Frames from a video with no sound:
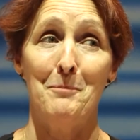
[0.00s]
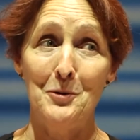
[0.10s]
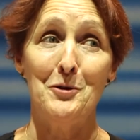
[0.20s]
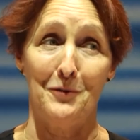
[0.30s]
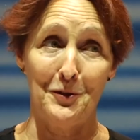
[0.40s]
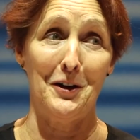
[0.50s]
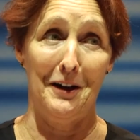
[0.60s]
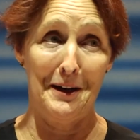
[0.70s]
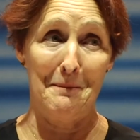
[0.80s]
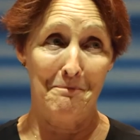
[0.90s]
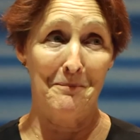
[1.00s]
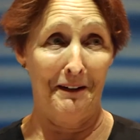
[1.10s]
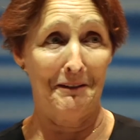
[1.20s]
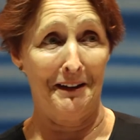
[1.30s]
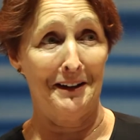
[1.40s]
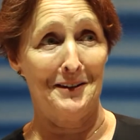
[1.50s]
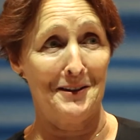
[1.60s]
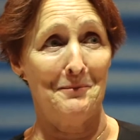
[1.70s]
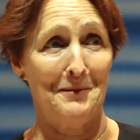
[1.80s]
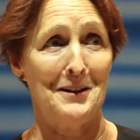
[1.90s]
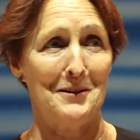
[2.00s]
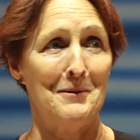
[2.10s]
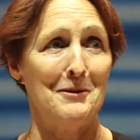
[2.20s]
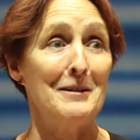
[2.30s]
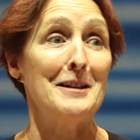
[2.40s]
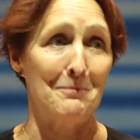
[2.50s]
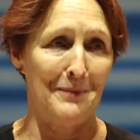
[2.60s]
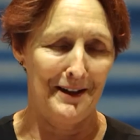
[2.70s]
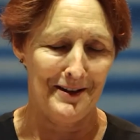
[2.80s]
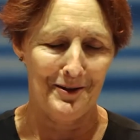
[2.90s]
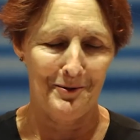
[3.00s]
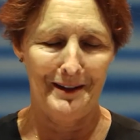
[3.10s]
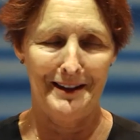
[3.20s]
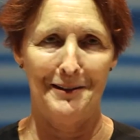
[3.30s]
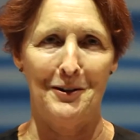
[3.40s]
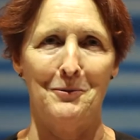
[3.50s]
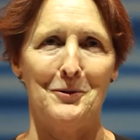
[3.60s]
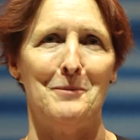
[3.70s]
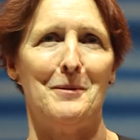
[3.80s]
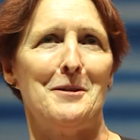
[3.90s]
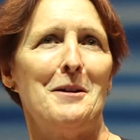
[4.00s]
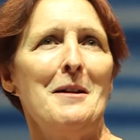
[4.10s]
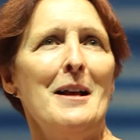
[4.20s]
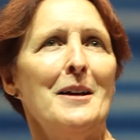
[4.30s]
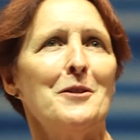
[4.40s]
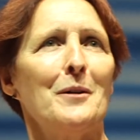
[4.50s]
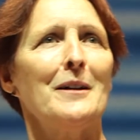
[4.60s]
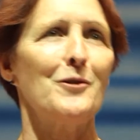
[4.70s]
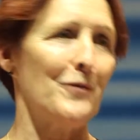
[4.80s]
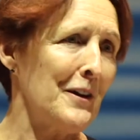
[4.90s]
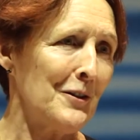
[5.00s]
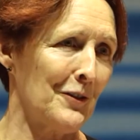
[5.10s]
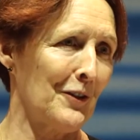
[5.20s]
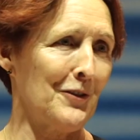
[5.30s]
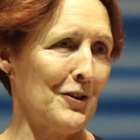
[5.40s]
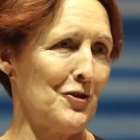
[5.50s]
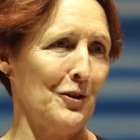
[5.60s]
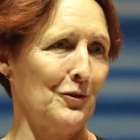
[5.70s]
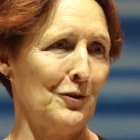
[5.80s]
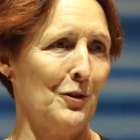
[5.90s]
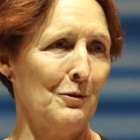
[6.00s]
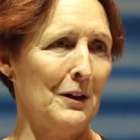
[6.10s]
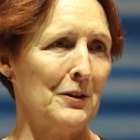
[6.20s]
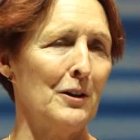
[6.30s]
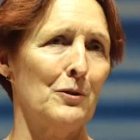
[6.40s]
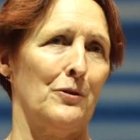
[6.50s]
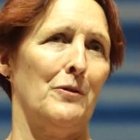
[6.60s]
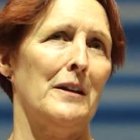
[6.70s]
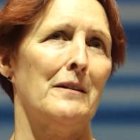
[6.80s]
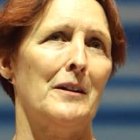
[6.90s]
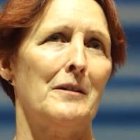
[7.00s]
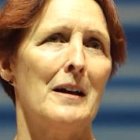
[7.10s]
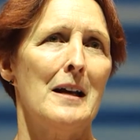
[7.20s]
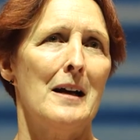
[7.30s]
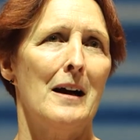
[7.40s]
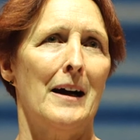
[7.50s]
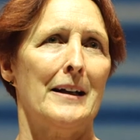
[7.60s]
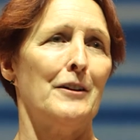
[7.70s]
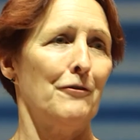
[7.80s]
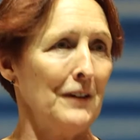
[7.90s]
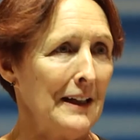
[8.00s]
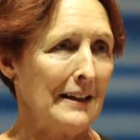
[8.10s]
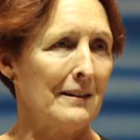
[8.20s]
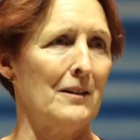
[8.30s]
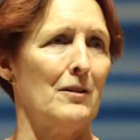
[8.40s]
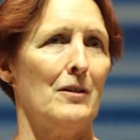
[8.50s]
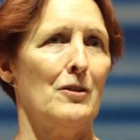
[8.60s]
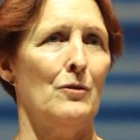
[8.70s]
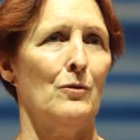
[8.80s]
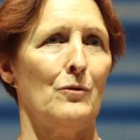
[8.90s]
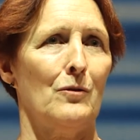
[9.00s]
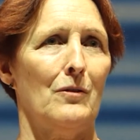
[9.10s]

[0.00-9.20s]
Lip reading: a beautiful time, I think, in some ways. I mean, the recent past, I don't mean the long term, but so I think it's very good that the shows can go around. I also think that I get a feeling that, you know,